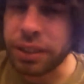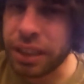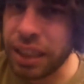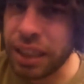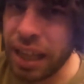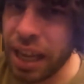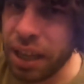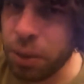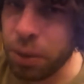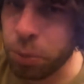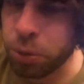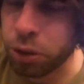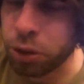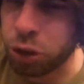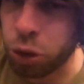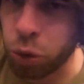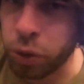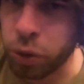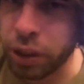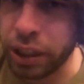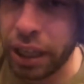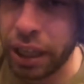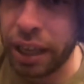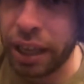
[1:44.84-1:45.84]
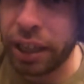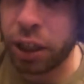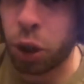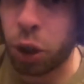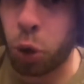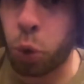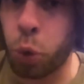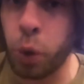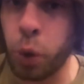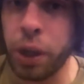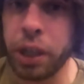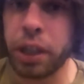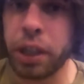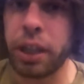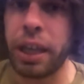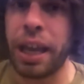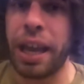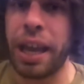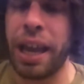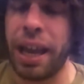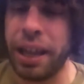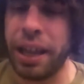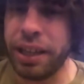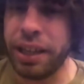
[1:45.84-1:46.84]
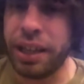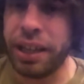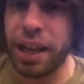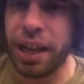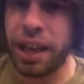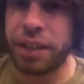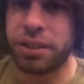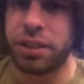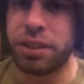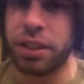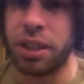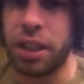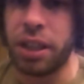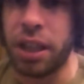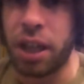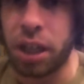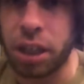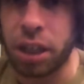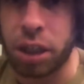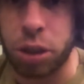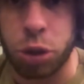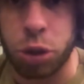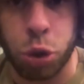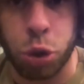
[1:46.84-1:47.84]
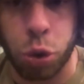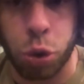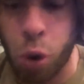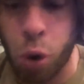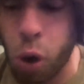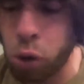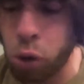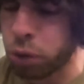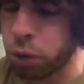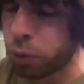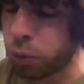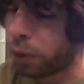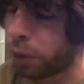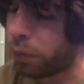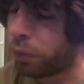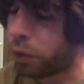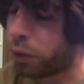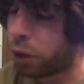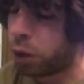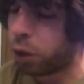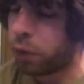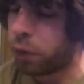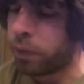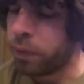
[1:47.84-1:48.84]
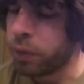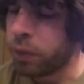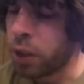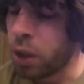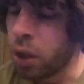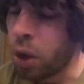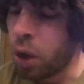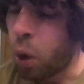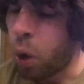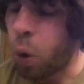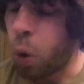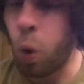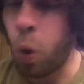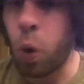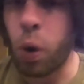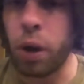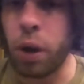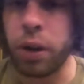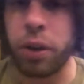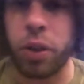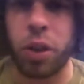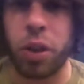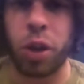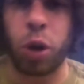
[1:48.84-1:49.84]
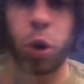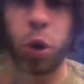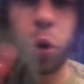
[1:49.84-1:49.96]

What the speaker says: Today, we're doing a quick NES controller review on